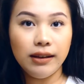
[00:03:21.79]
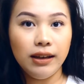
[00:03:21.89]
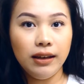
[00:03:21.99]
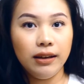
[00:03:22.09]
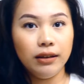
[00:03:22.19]

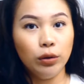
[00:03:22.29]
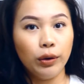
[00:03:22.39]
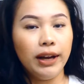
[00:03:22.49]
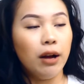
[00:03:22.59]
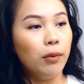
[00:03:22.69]
the
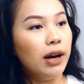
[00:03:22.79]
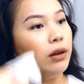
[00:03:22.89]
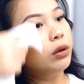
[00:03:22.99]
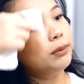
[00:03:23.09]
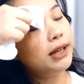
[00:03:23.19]
L'Oreal
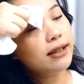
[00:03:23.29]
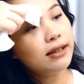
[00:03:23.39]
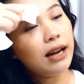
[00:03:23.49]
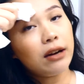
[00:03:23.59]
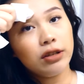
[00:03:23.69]
one only because
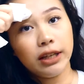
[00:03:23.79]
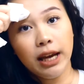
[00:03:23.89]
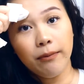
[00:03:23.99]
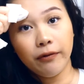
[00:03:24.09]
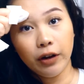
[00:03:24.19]
it actually
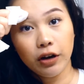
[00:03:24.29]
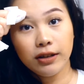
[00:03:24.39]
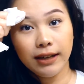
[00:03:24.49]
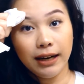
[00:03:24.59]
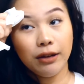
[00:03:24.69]
came
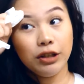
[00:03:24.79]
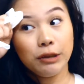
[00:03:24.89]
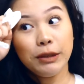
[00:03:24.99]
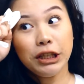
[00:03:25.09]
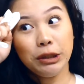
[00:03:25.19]
first and I
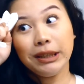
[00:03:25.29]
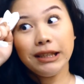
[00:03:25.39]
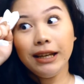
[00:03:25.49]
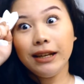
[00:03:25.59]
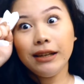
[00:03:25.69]
just was too
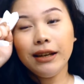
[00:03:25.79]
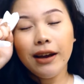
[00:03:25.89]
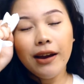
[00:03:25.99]
excited.